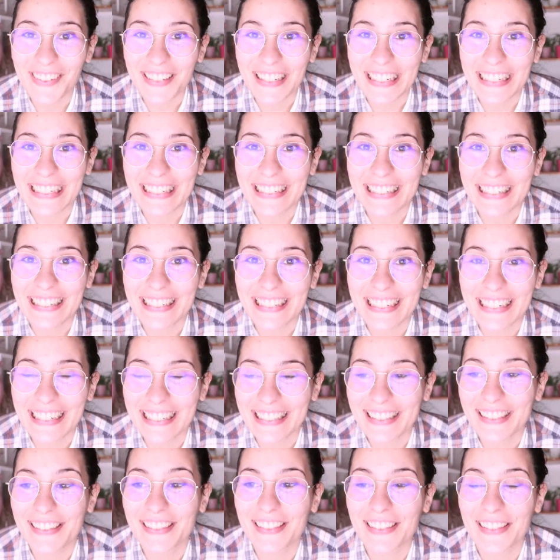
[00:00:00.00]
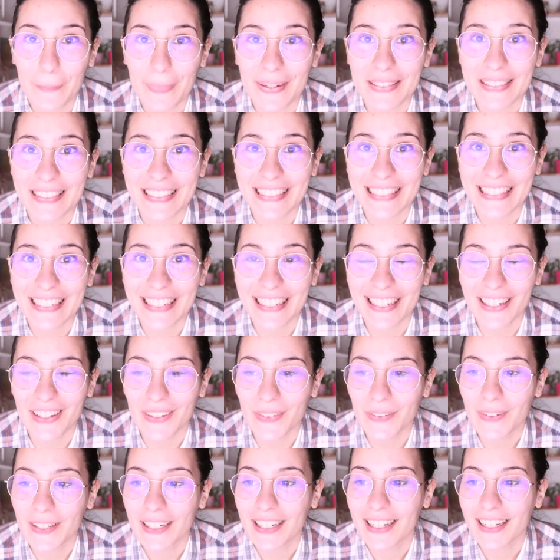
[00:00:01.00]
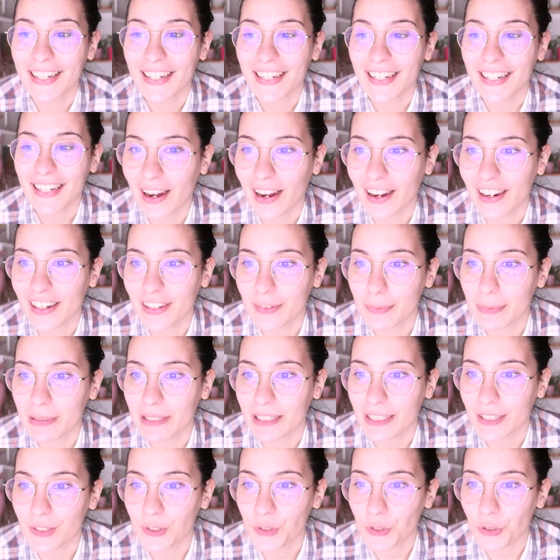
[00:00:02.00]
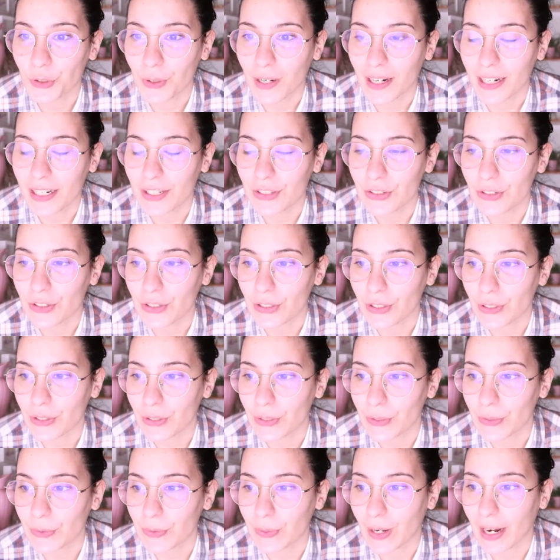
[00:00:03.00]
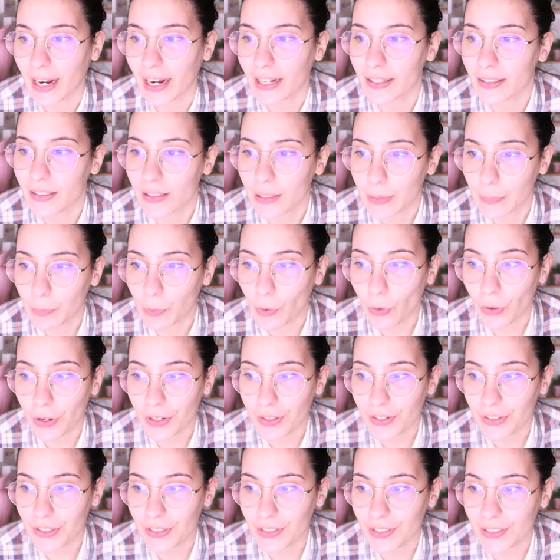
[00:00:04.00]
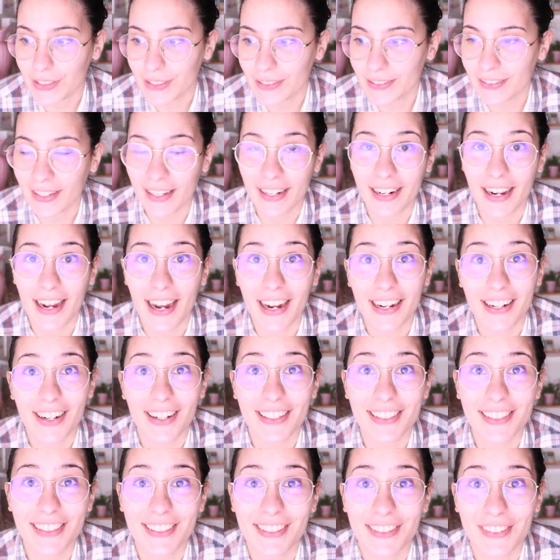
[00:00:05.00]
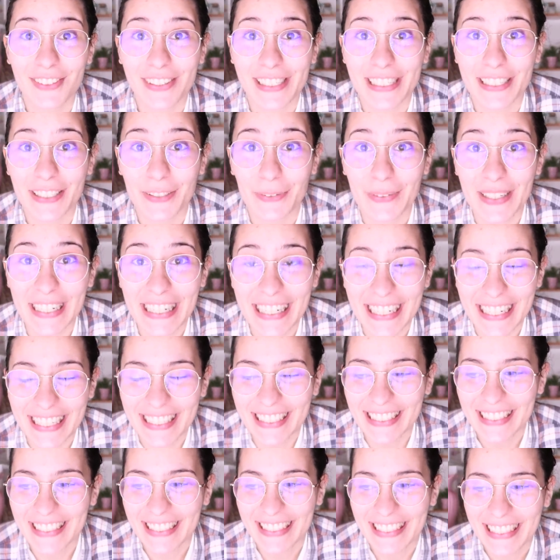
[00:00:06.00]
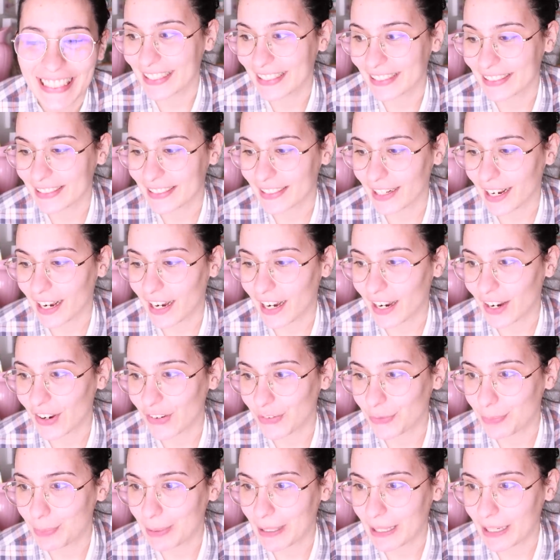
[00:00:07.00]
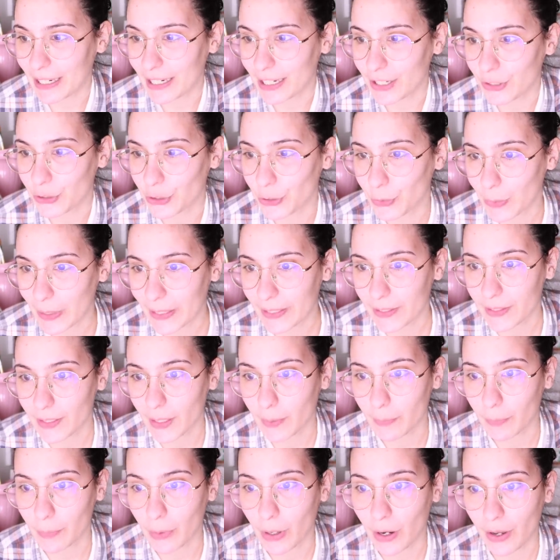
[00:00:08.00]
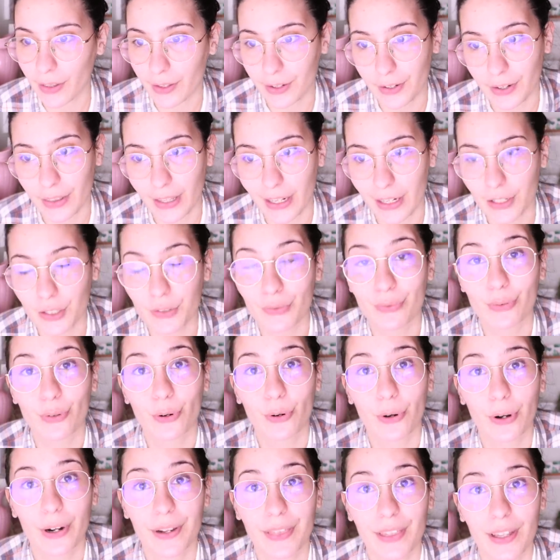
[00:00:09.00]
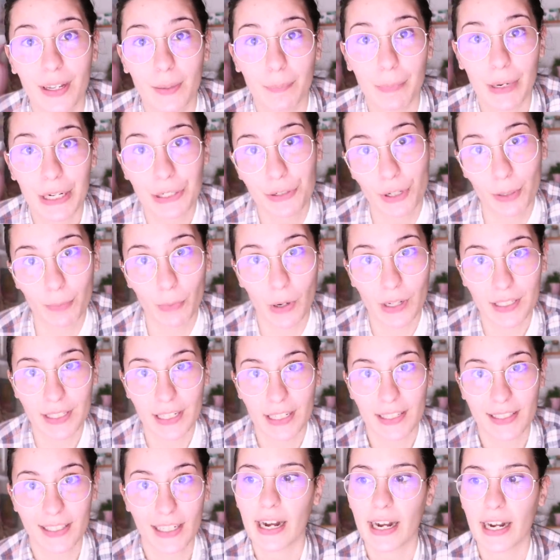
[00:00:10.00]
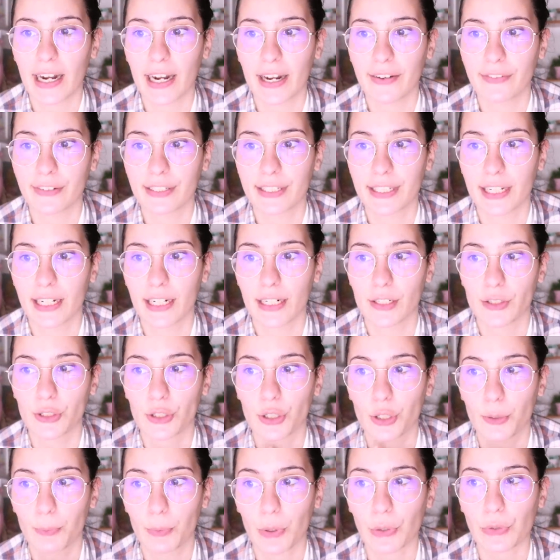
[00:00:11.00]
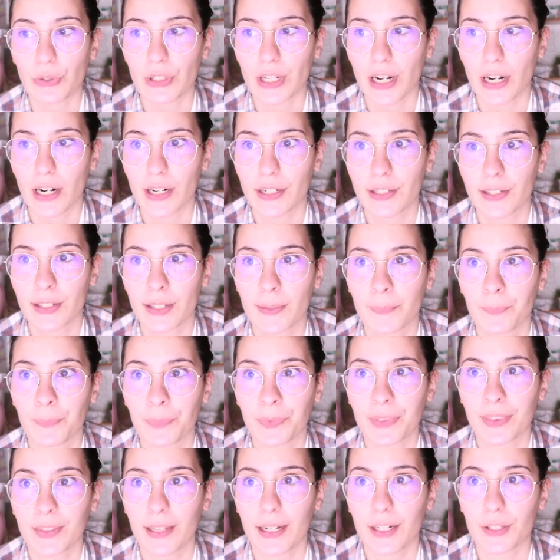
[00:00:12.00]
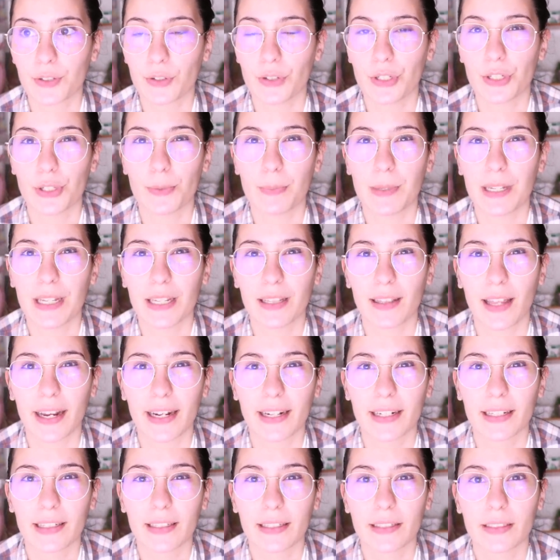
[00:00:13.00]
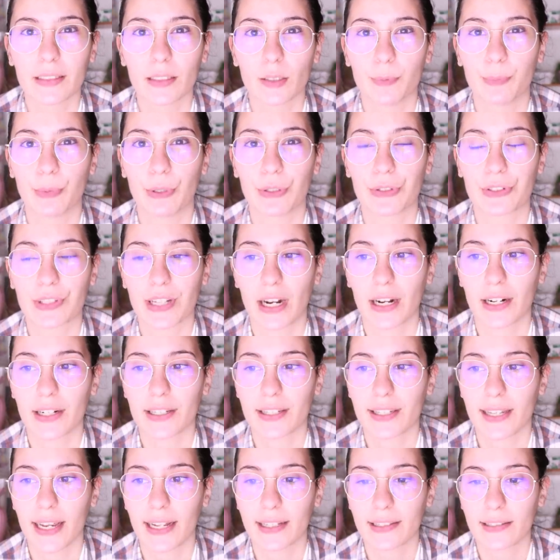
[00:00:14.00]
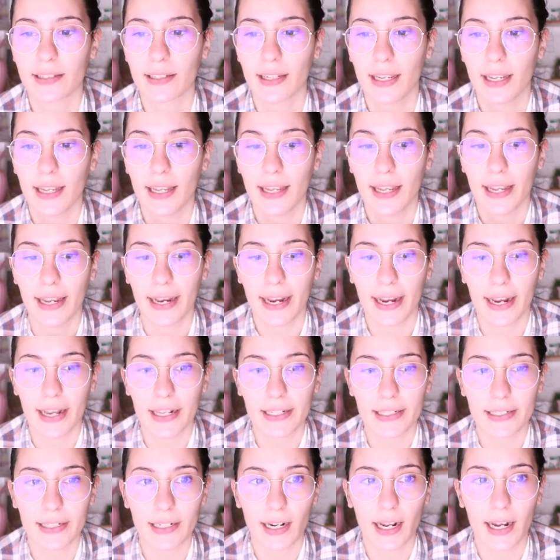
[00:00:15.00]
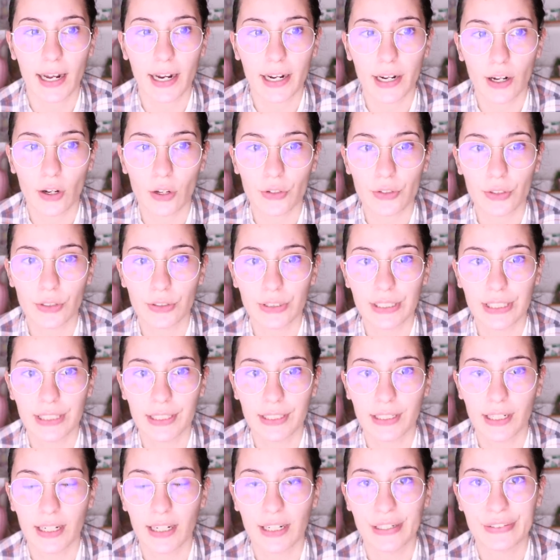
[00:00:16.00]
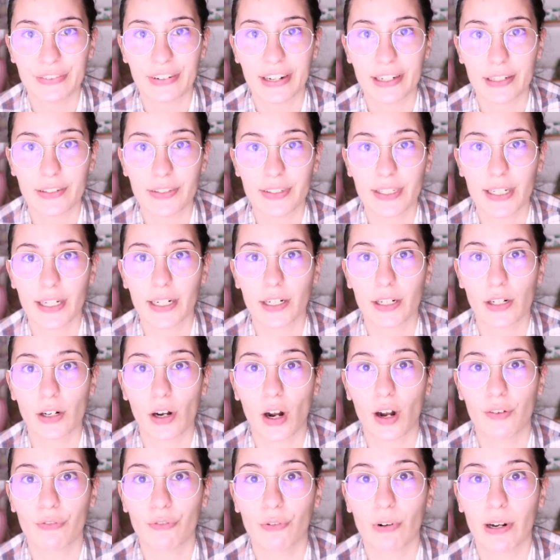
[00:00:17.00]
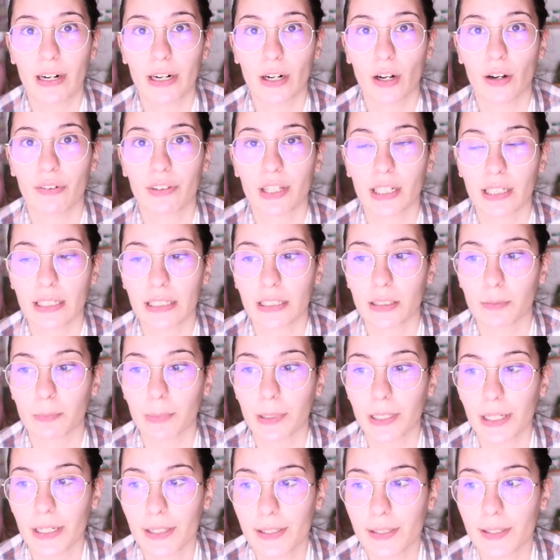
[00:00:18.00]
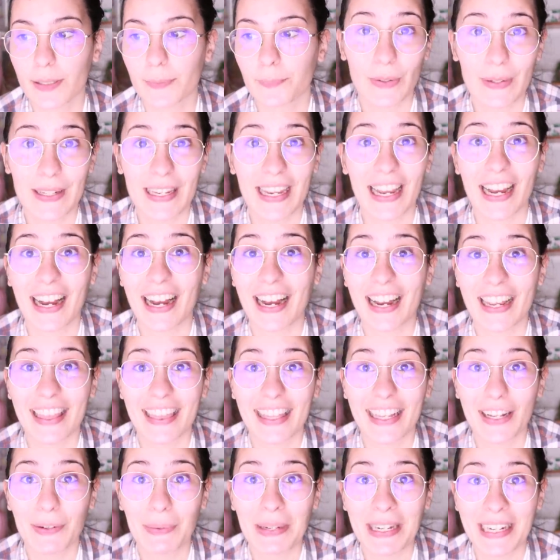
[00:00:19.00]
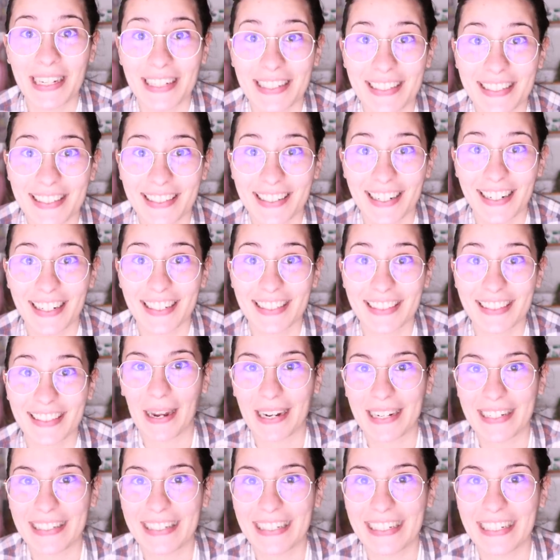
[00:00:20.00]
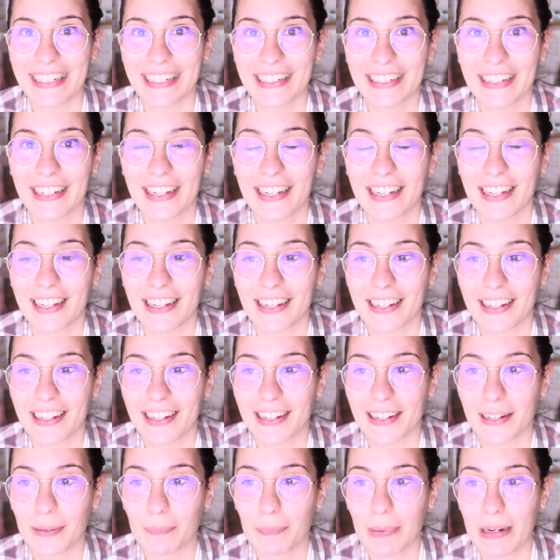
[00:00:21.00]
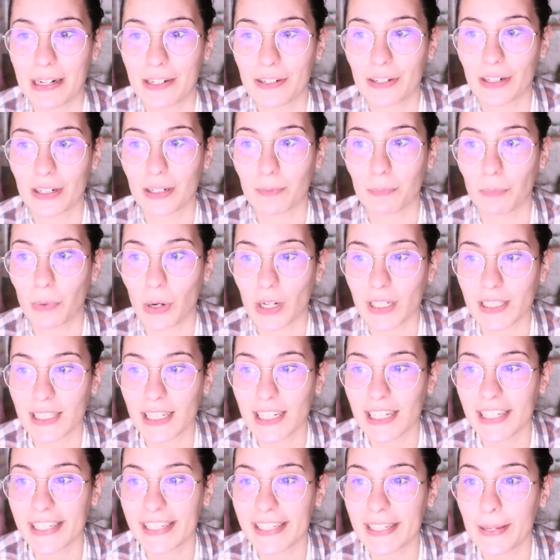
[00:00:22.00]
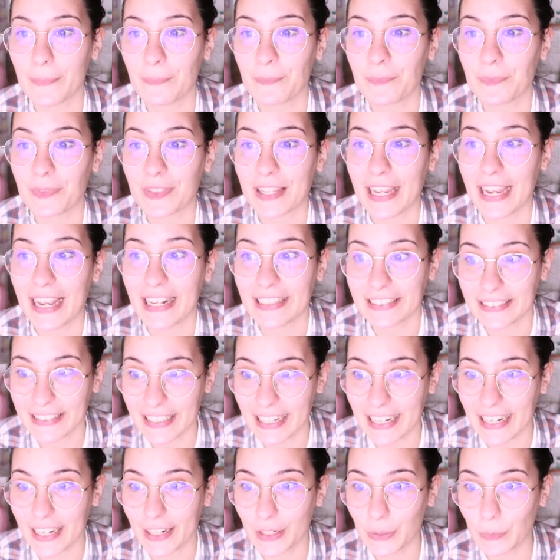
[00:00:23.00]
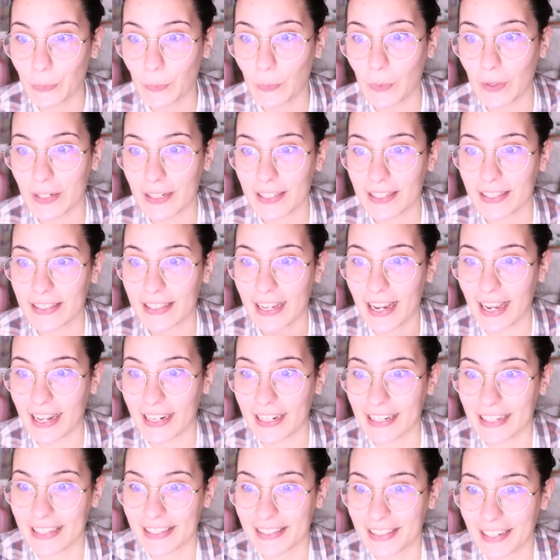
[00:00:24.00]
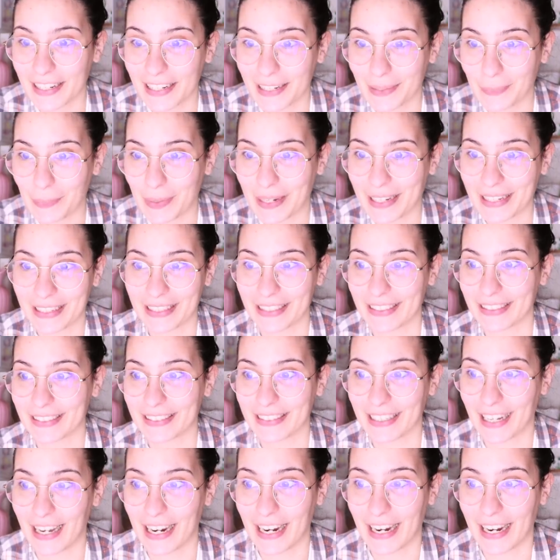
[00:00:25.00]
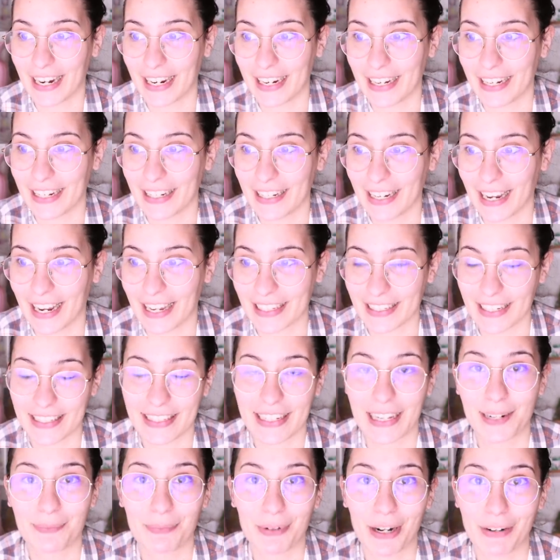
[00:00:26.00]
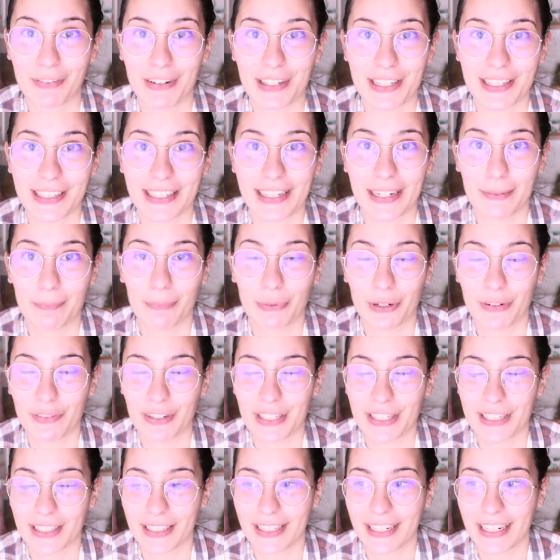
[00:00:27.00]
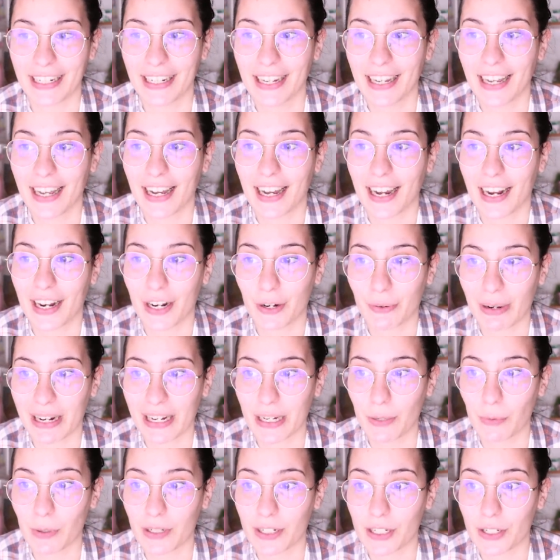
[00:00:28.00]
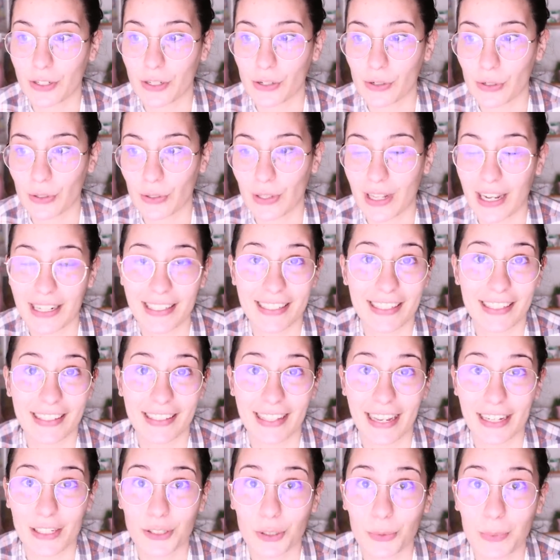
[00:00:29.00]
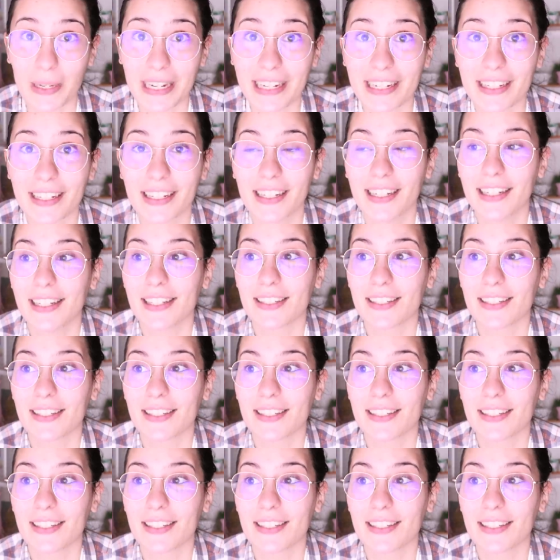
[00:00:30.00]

there. It's Monday now. I've been trying to get some orders done that I got during the weekend, and I've been doing some other things for the Patreon boxes. I've done two postcards that is going to be like a little postcard set, and I also did a vinyl sticker of one of the little birds. So yeah, I think we can start packaging Patreon boxes. And then once that is done, because I, as I said previously, I already wanted to do that last week,